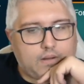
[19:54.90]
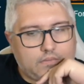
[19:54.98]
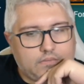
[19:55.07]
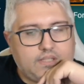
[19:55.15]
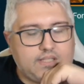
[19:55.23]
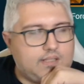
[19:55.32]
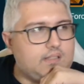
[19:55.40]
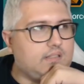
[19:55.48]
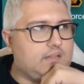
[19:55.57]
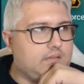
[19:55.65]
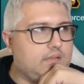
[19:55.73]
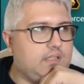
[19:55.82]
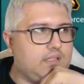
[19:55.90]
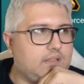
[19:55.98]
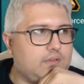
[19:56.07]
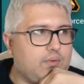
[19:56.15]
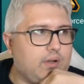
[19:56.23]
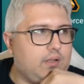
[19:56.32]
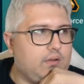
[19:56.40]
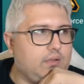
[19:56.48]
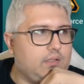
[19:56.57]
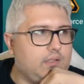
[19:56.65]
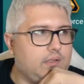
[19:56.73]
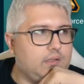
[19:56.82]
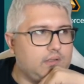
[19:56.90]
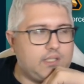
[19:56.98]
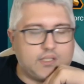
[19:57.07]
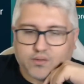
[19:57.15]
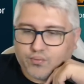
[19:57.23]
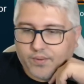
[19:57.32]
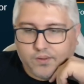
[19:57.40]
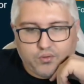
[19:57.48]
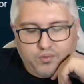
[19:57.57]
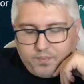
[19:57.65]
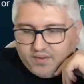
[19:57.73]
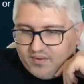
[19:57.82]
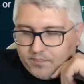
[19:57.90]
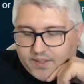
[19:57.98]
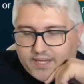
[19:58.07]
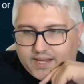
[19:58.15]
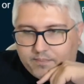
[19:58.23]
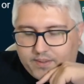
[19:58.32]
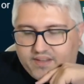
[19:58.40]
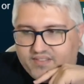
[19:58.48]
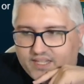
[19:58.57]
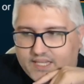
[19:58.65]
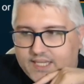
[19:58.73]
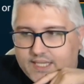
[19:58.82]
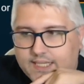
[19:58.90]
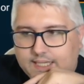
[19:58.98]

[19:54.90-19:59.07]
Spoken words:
This is really good. This is really good PvP and PvE.